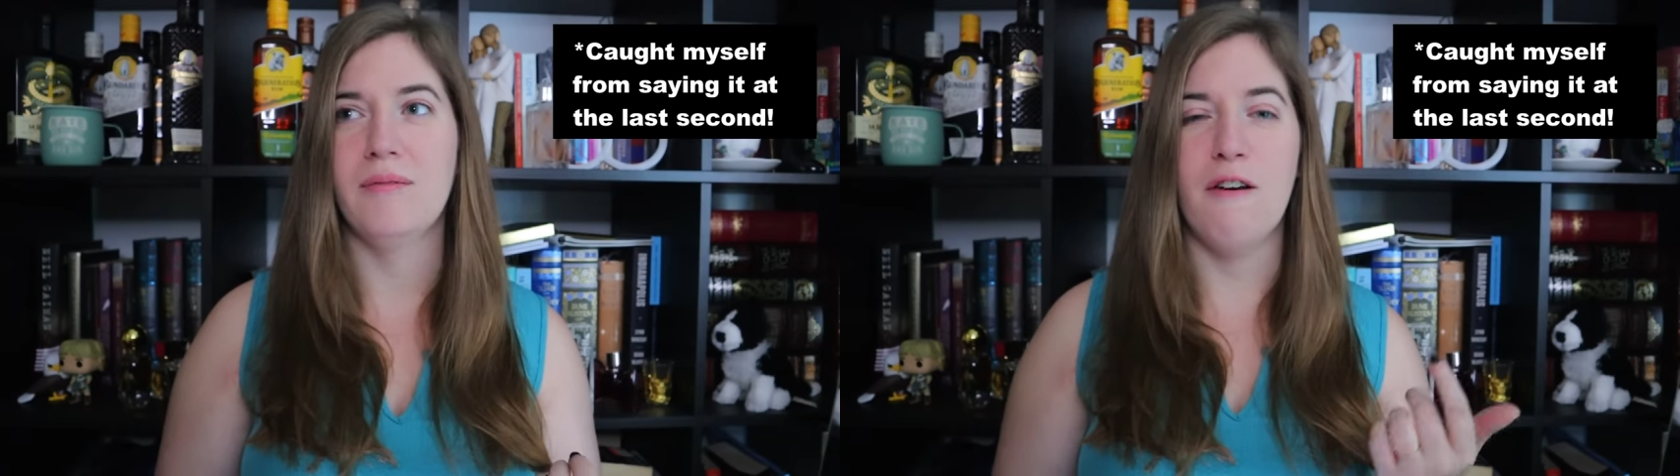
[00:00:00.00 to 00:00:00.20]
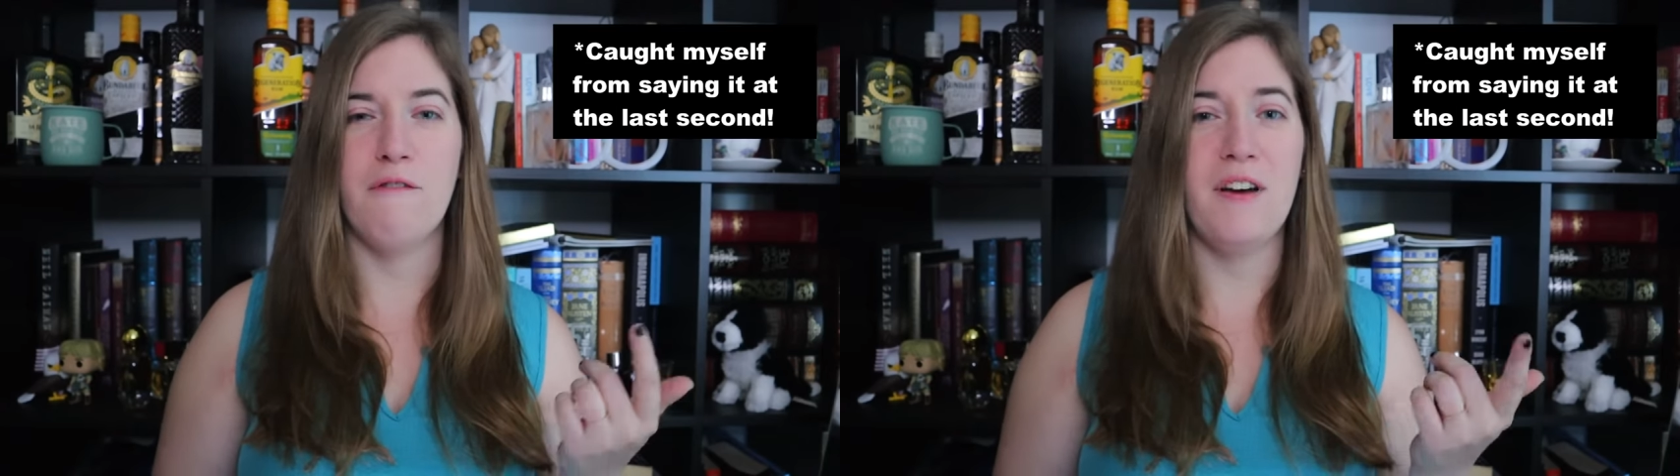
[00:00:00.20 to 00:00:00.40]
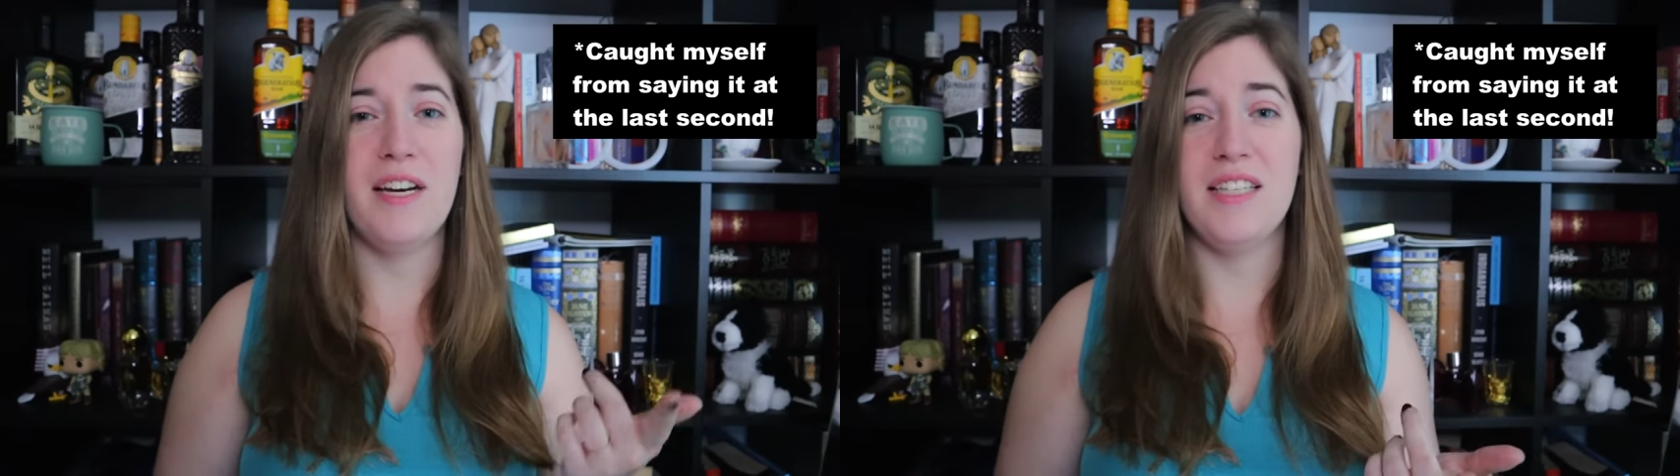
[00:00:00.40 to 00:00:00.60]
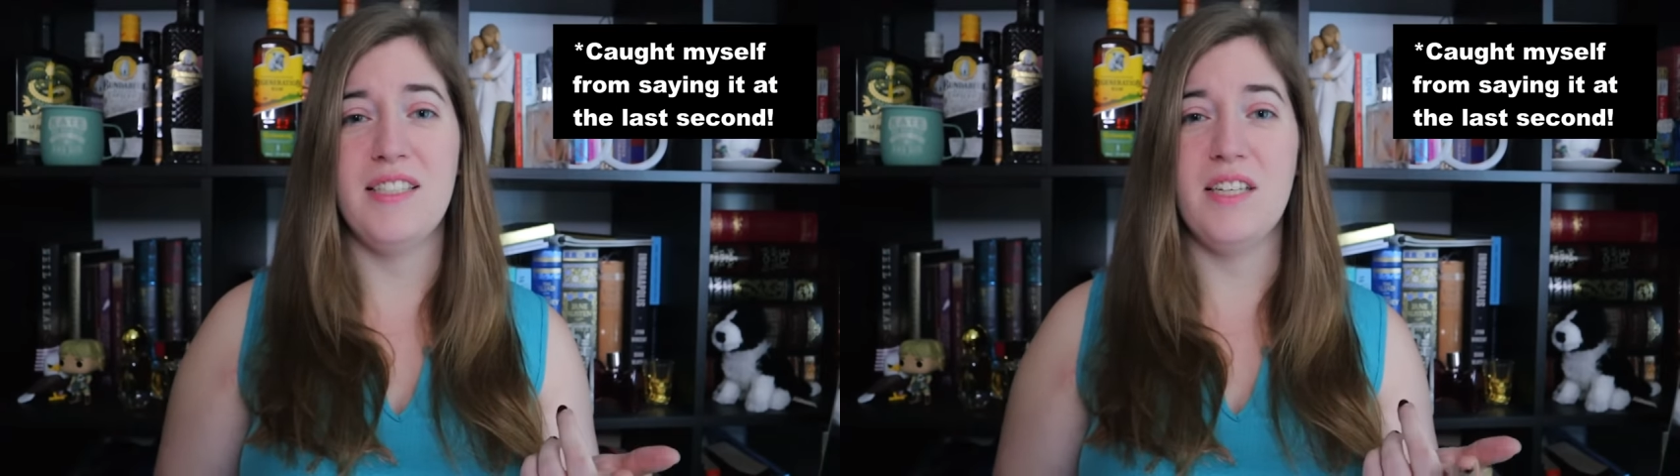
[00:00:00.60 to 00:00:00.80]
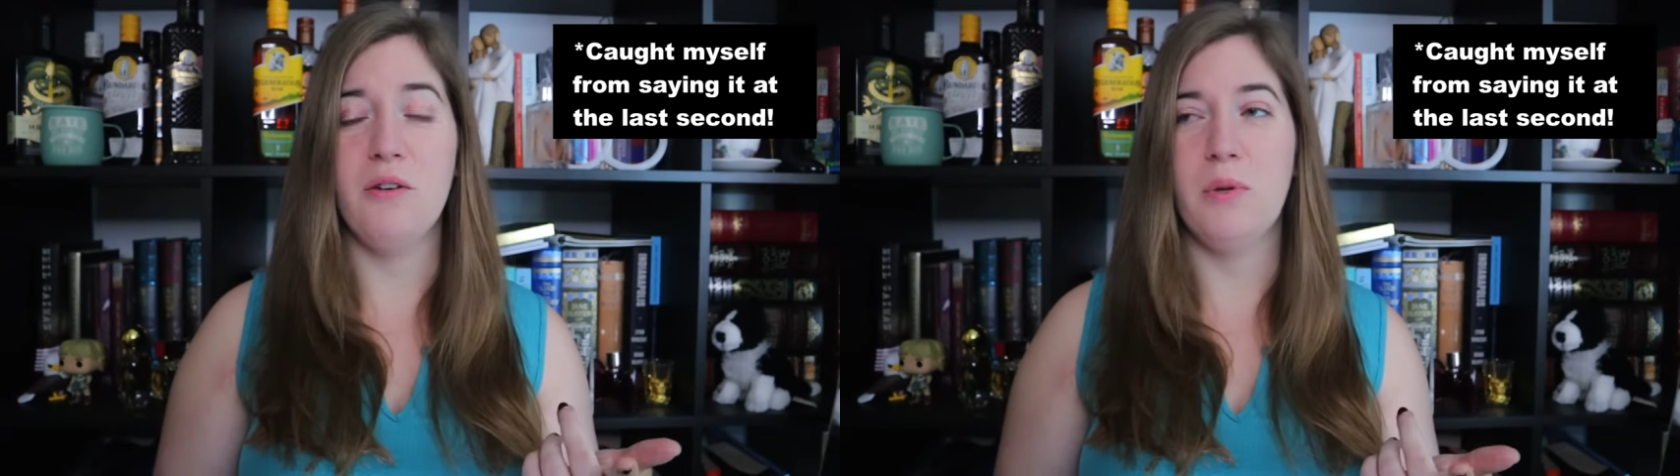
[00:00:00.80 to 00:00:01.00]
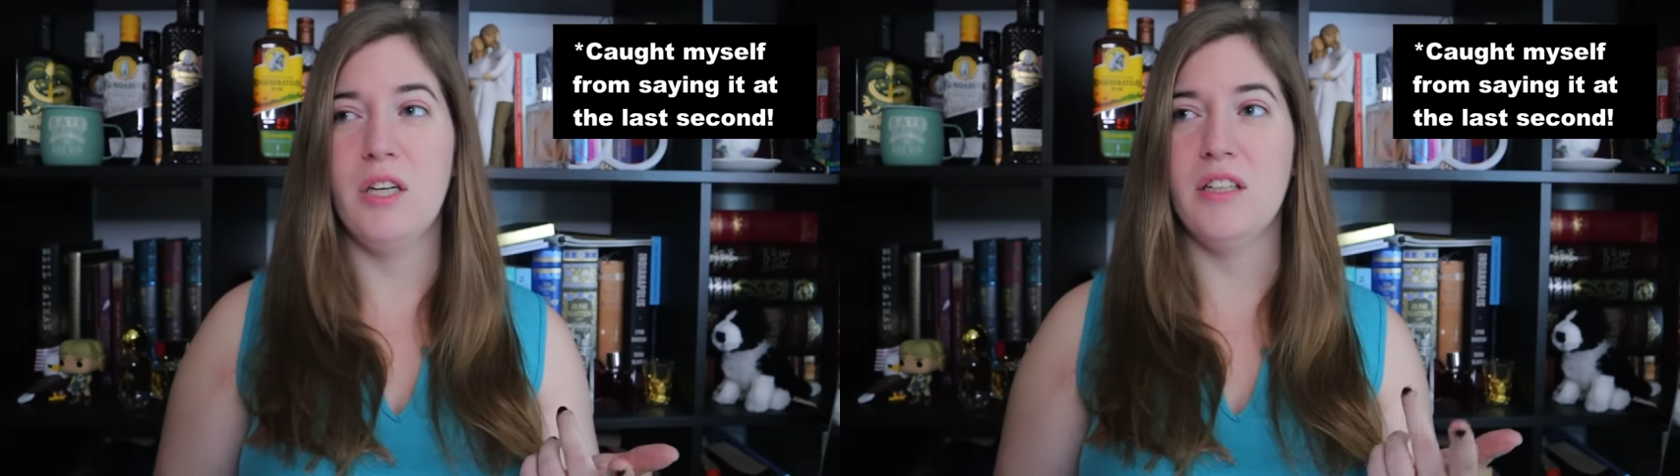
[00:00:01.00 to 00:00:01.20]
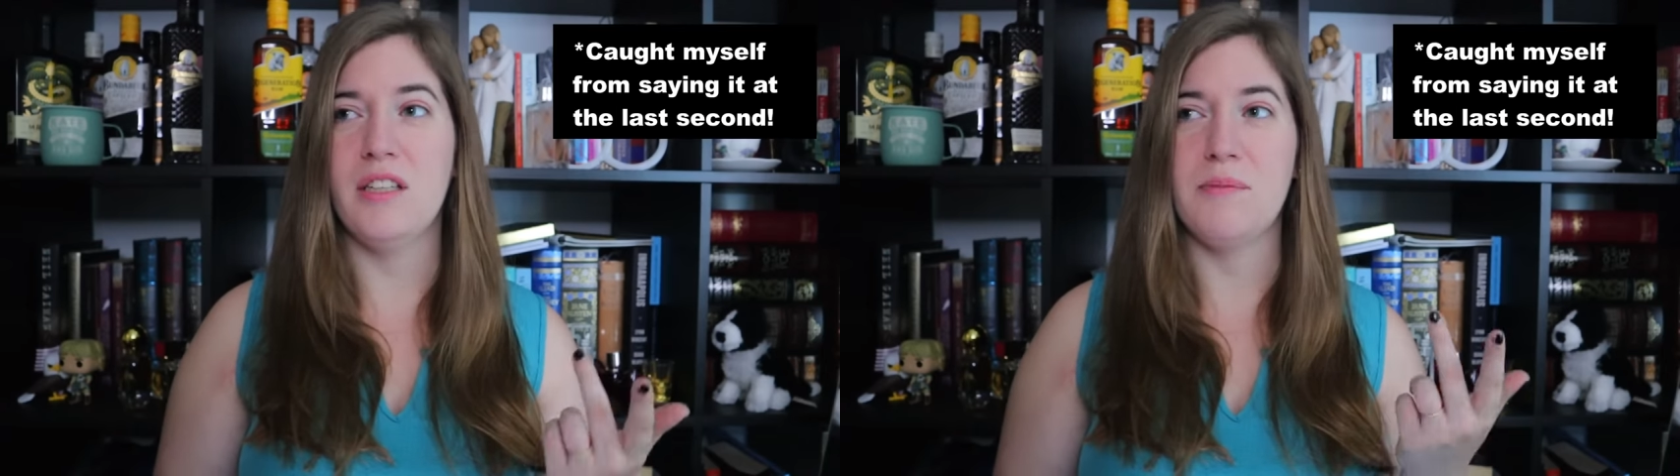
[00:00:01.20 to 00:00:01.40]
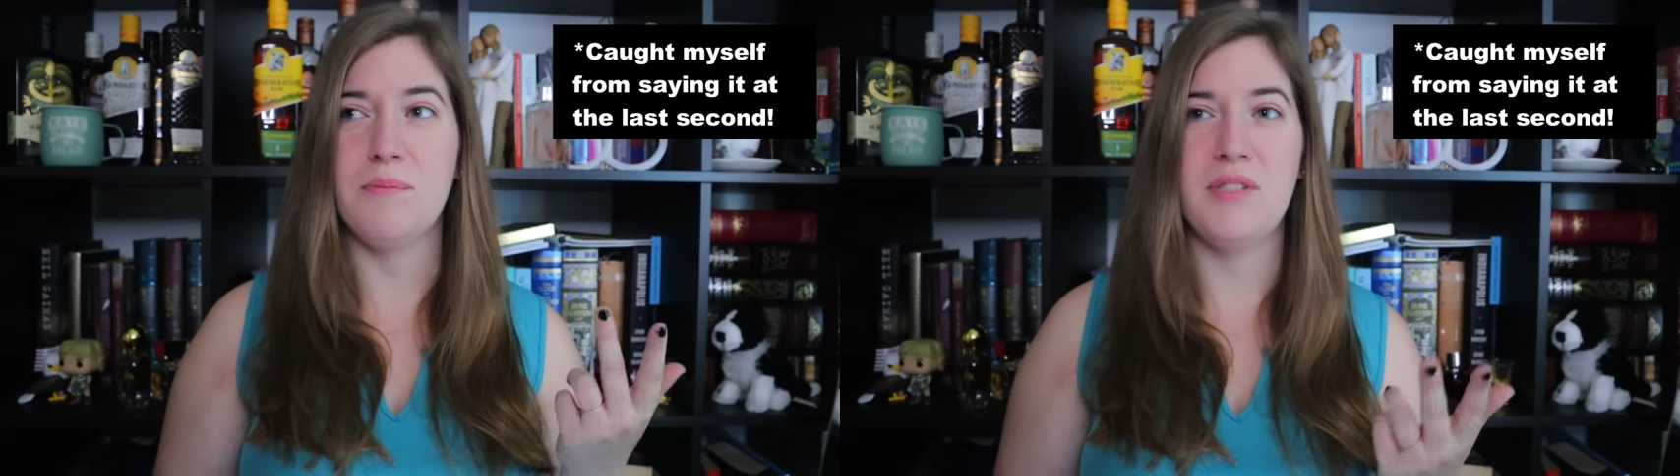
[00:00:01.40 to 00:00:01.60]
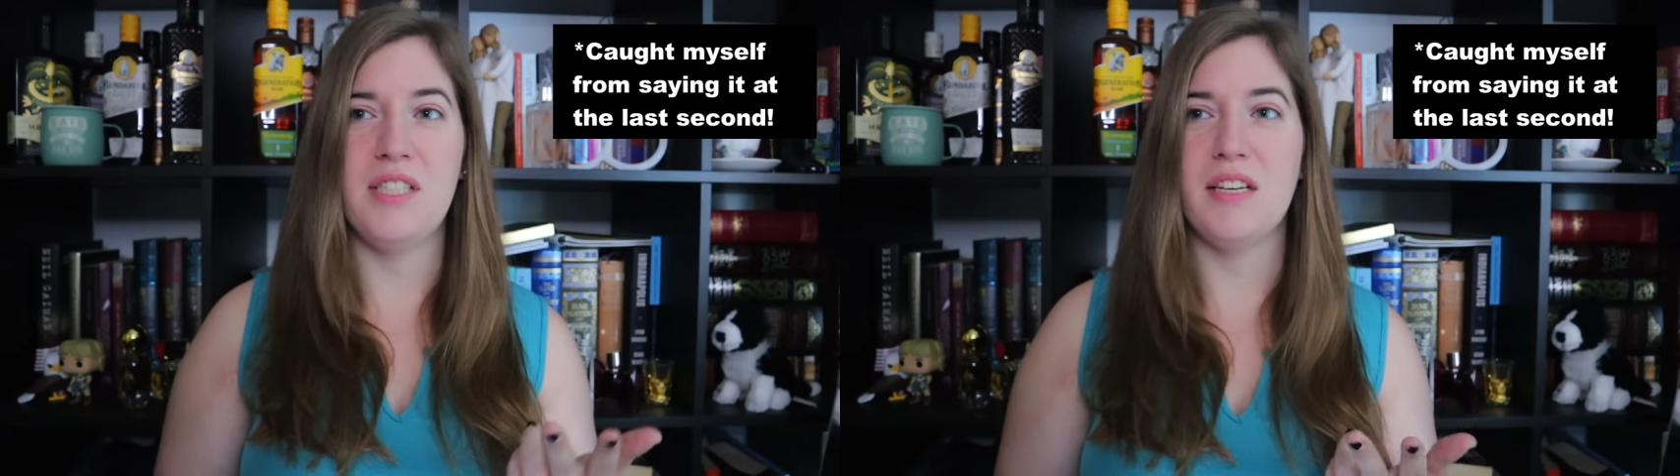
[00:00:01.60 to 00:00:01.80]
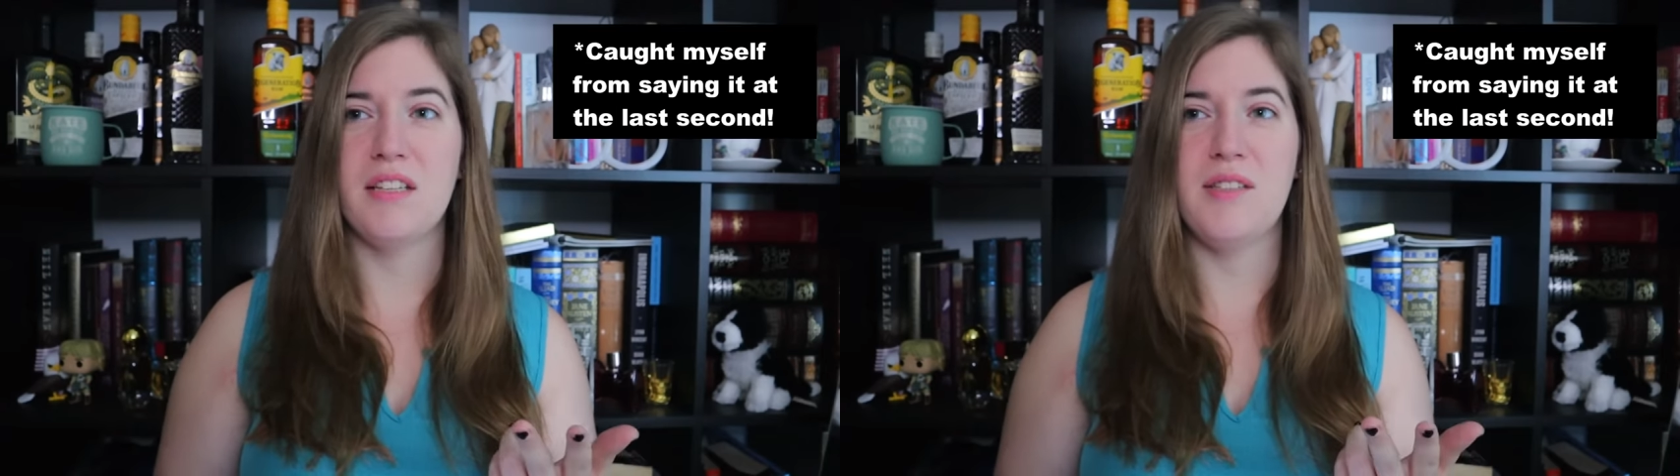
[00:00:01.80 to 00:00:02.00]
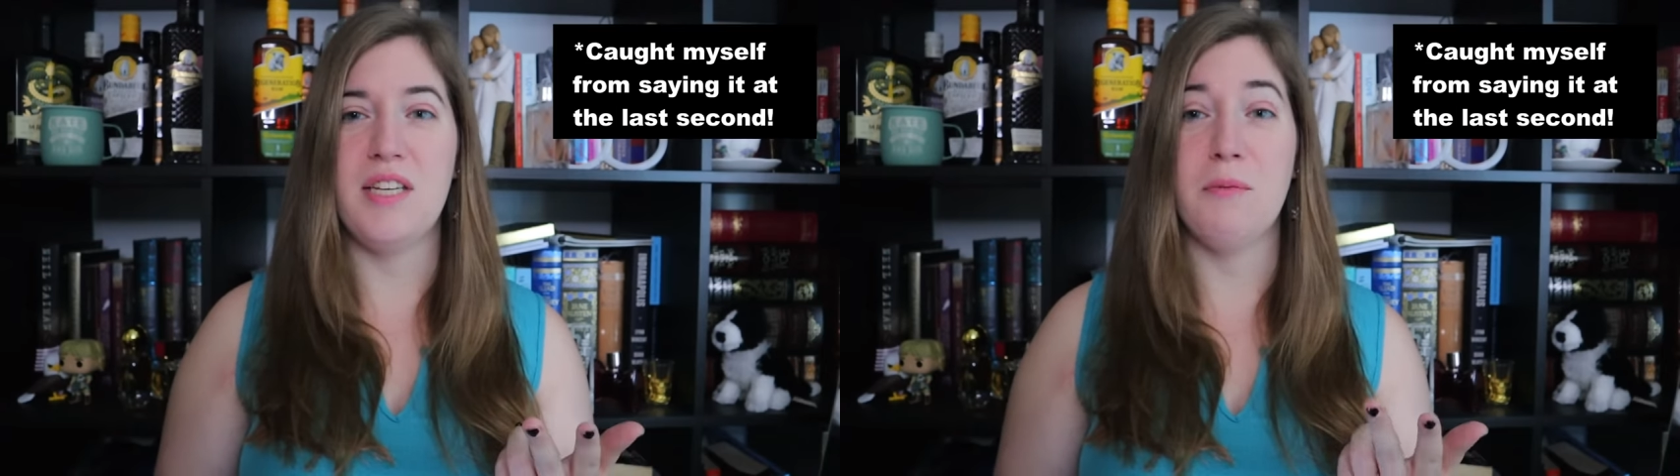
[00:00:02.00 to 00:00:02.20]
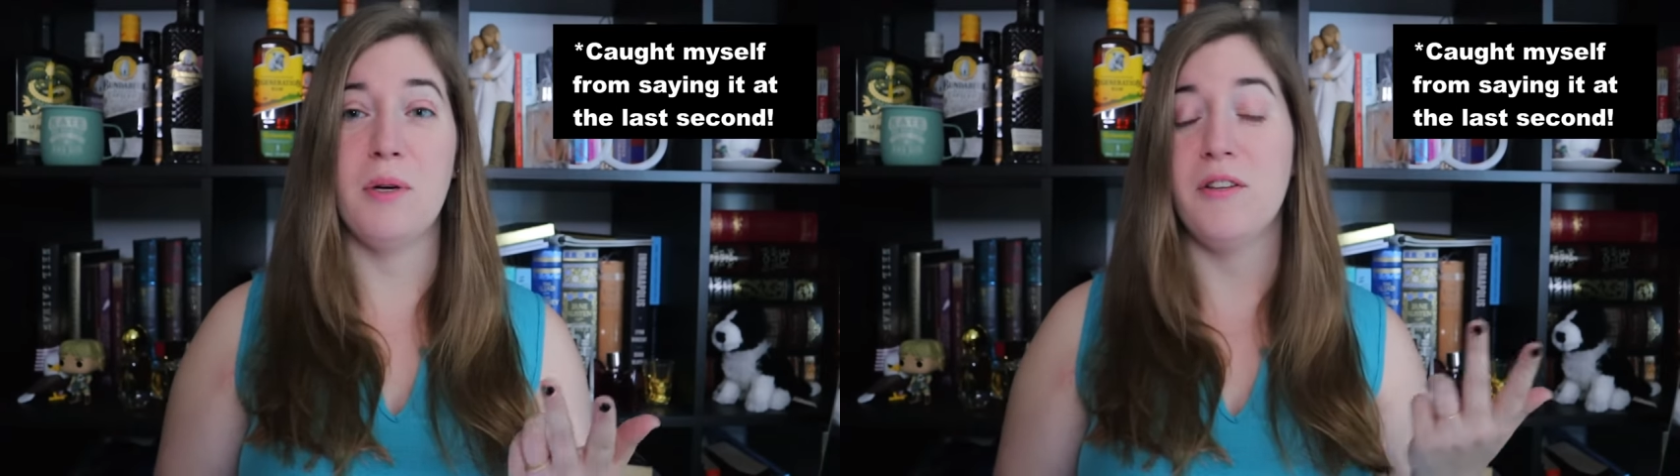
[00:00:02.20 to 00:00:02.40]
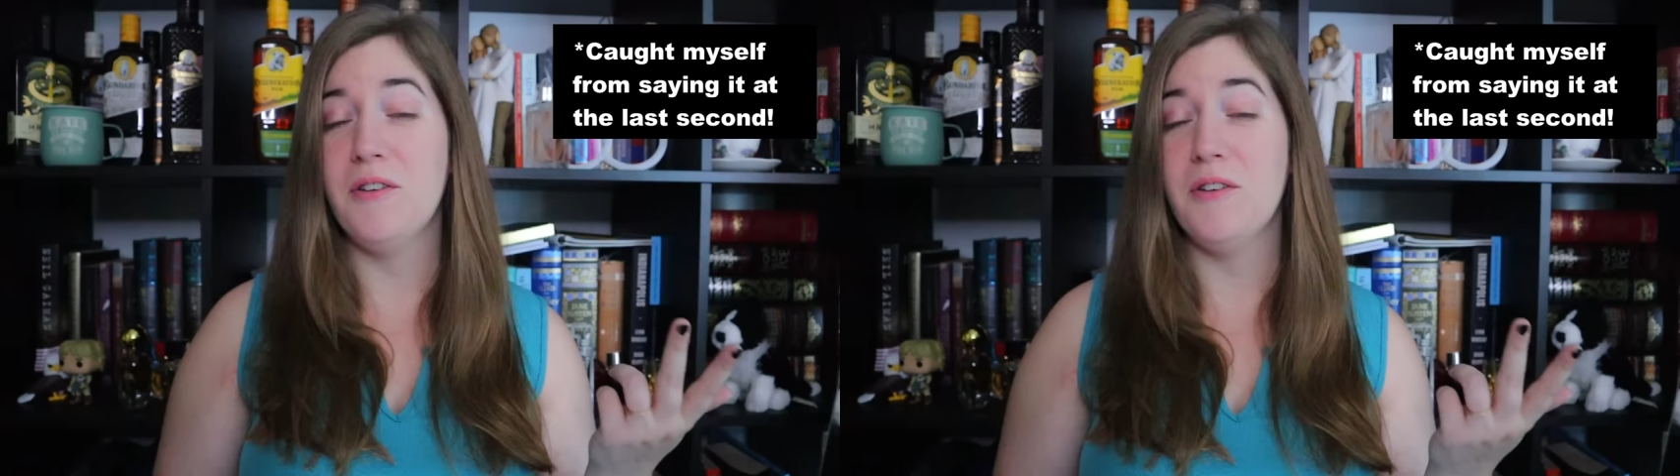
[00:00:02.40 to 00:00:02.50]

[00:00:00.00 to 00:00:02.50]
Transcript: a funny C word, a sick C word.